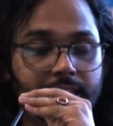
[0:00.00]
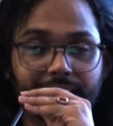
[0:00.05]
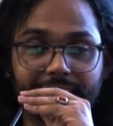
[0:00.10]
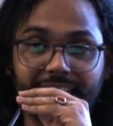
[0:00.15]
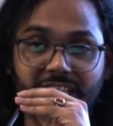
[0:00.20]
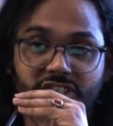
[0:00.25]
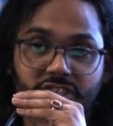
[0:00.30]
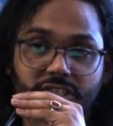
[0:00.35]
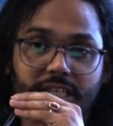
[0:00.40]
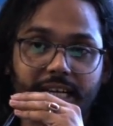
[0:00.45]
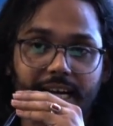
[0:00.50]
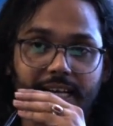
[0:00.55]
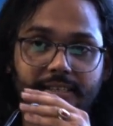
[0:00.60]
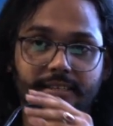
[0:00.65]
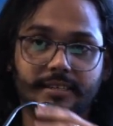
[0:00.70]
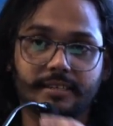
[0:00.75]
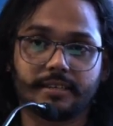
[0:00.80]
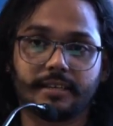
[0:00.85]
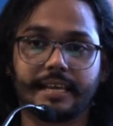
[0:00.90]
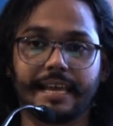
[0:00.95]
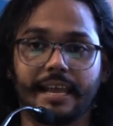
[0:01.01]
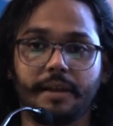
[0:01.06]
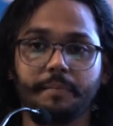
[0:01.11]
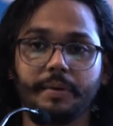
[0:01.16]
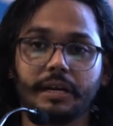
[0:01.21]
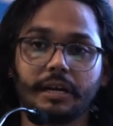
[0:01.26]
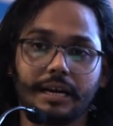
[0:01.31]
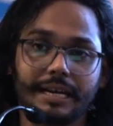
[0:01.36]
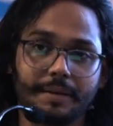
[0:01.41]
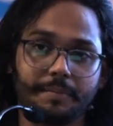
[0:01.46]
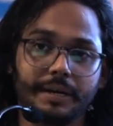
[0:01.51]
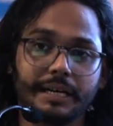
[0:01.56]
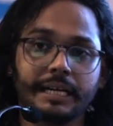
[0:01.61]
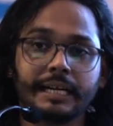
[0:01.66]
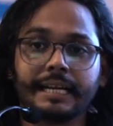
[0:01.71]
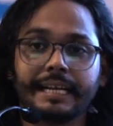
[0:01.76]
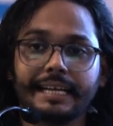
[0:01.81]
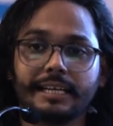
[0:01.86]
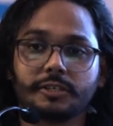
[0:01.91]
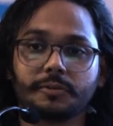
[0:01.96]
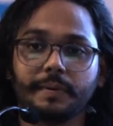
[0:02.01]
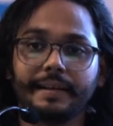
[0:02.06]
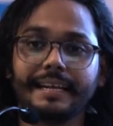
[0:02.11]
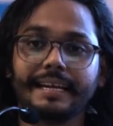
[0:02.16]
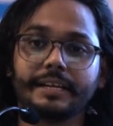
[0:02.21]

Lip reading: Each task can be run immediately as well,